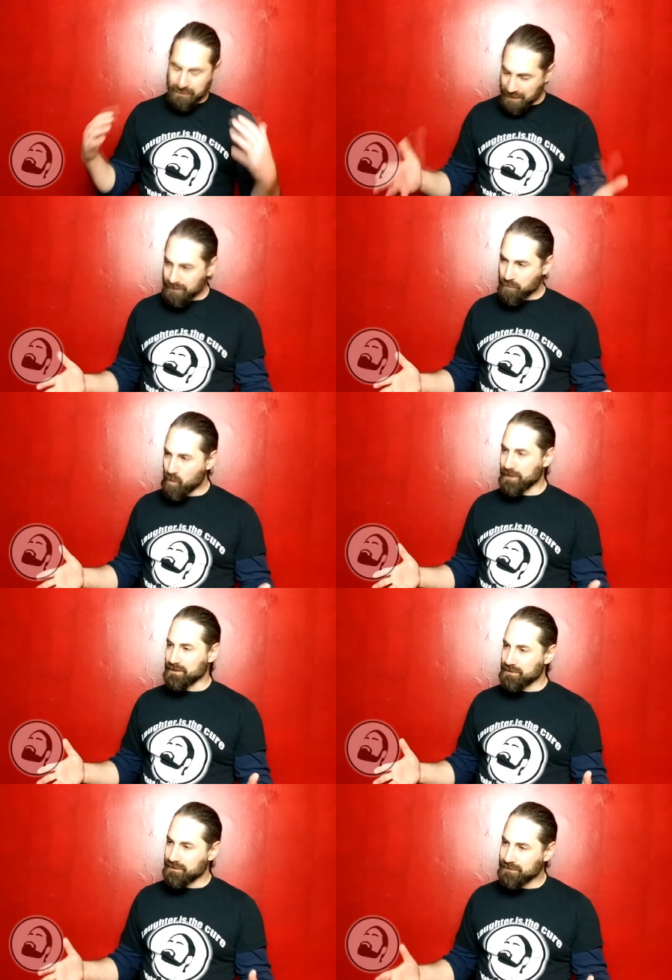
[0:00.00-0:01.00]
Not the
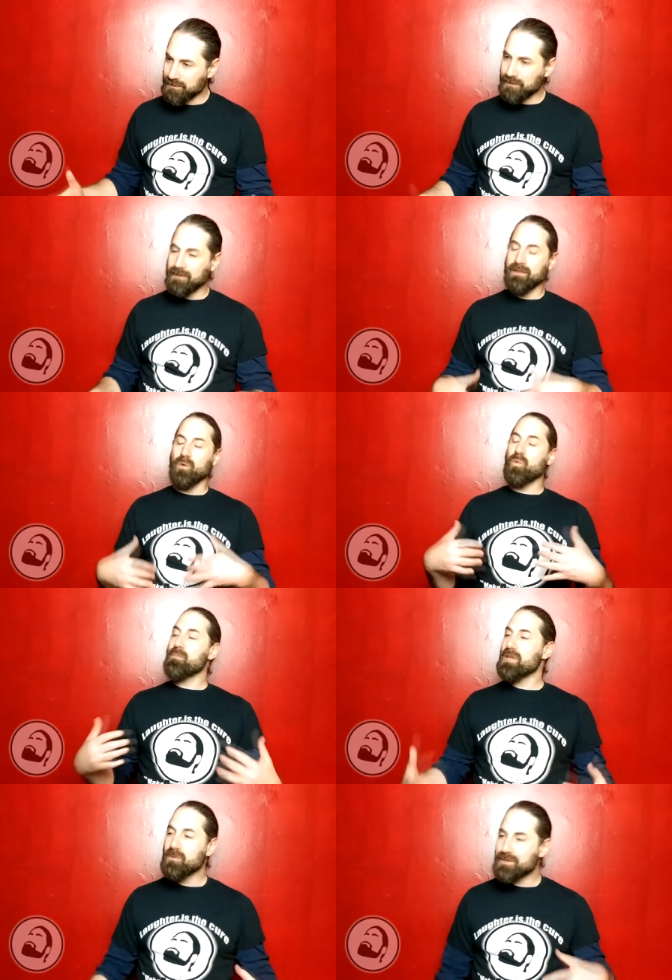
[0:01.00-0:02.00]
point.
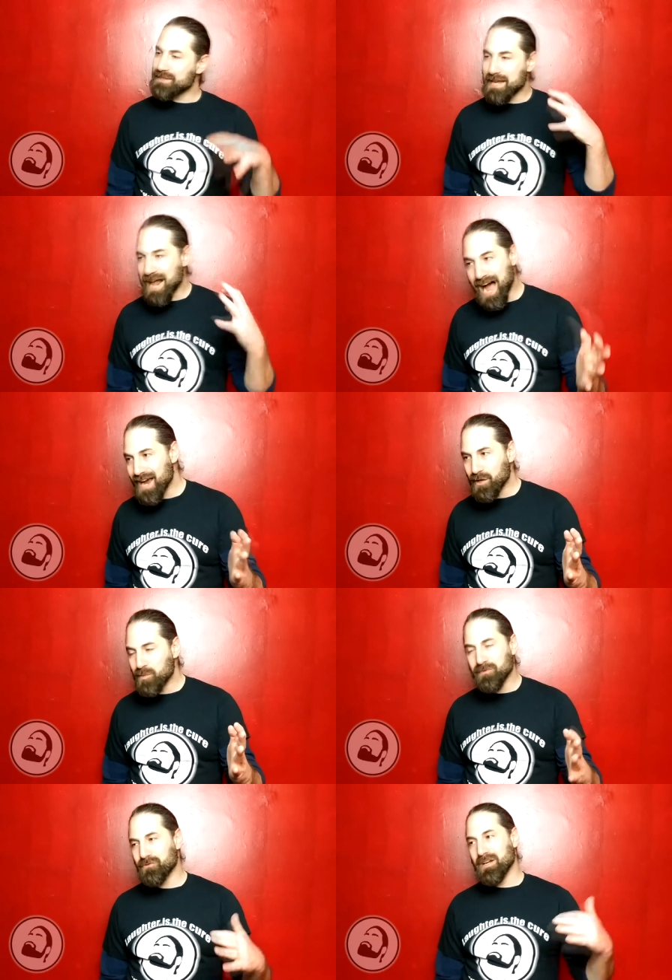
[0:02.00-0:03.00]
One minute was saying hi to
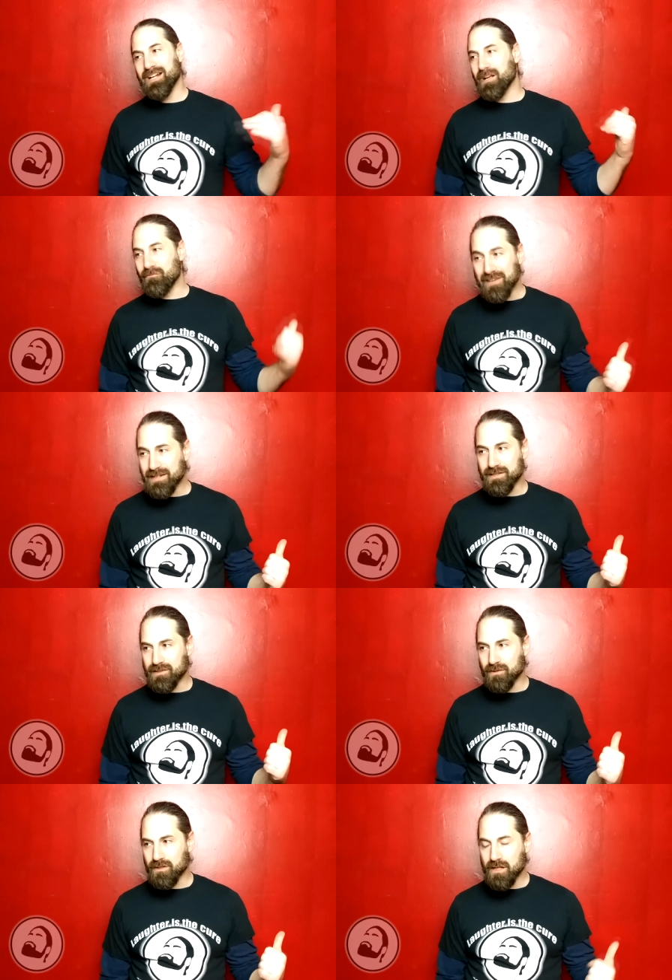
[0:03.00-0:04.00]
him in front of the convenience
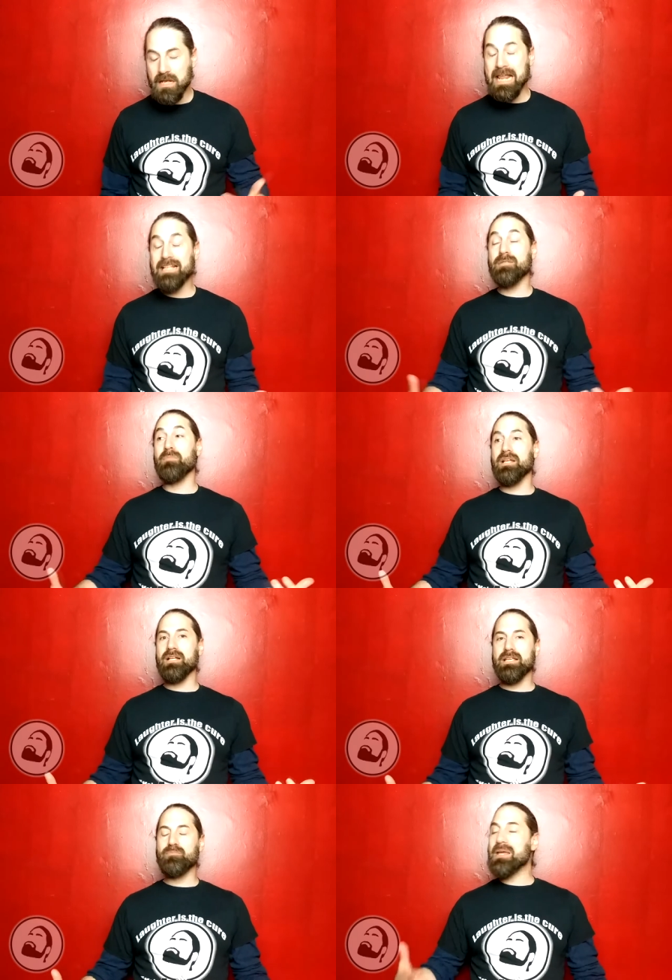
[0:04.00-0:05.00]
store. The next minute,
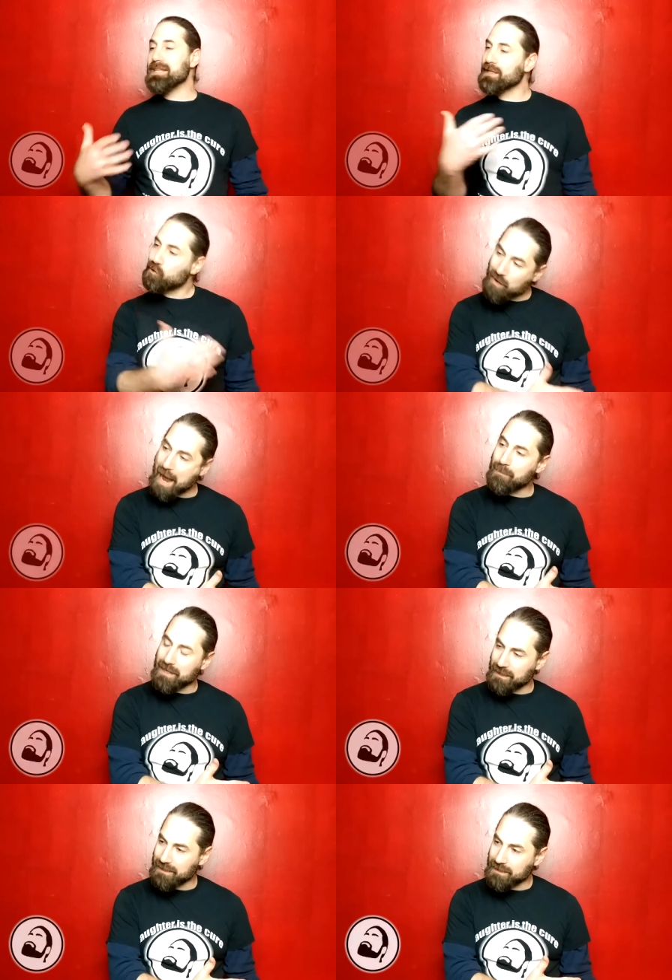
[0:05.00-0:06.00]
he's beating the crap
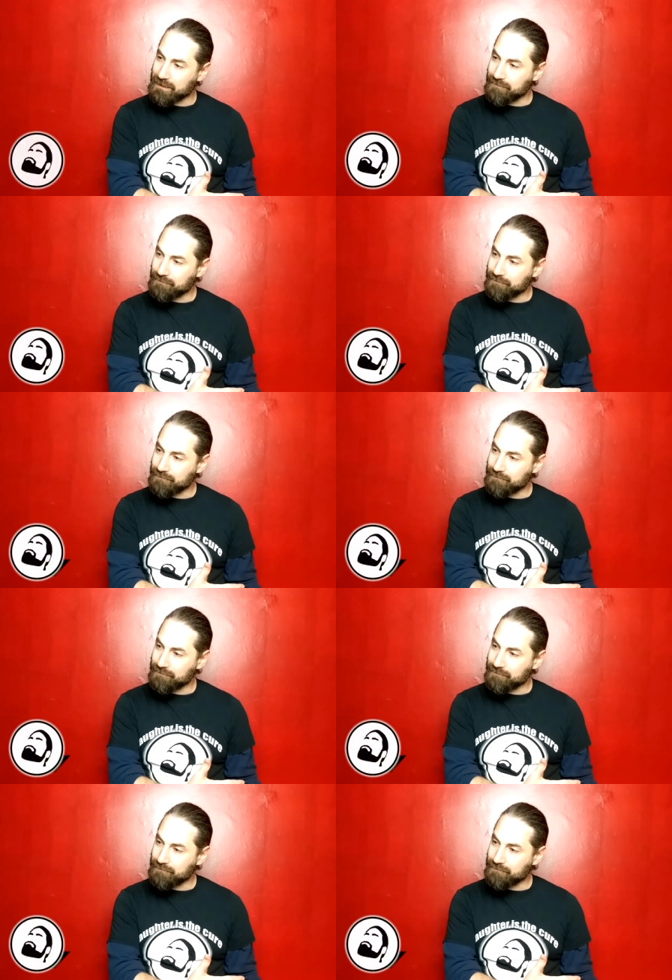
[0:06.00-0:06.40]
out of the kid.